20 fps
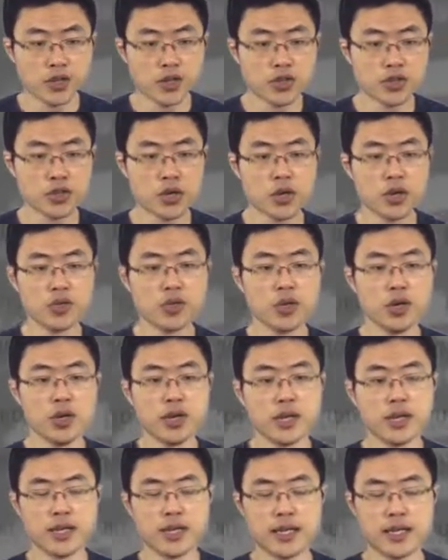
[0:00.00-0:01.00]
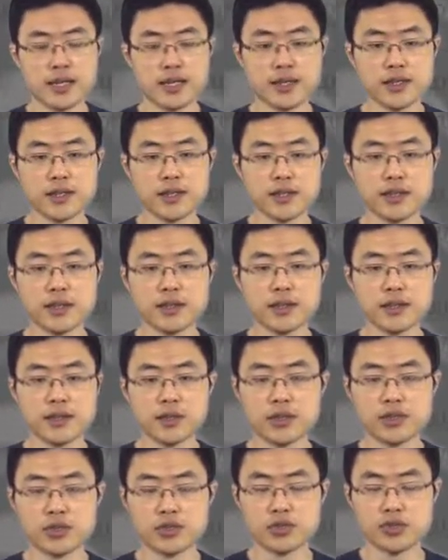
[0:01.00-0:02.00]
So here, the,
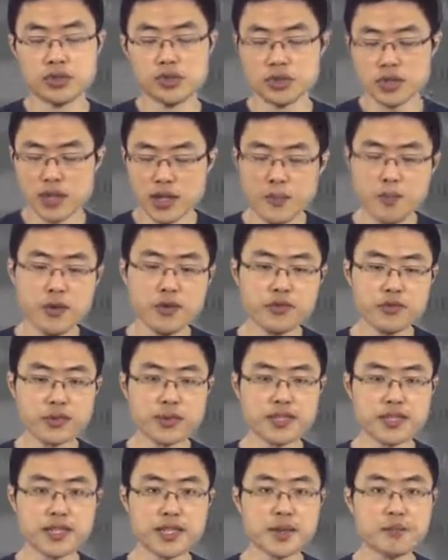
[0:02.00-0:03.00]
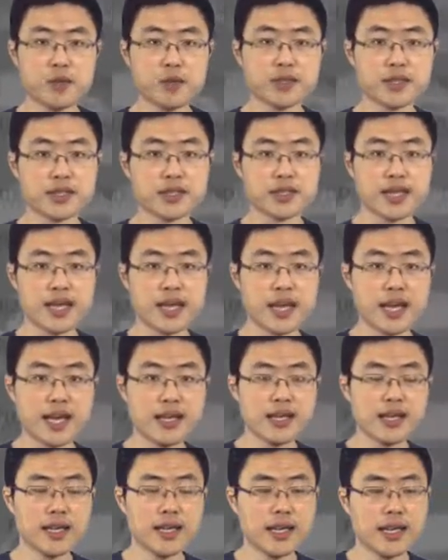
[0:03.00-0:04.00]
the, the number of training samples is
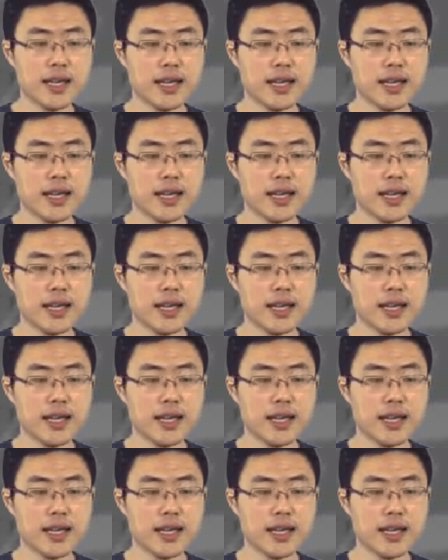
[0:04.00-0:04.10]
n,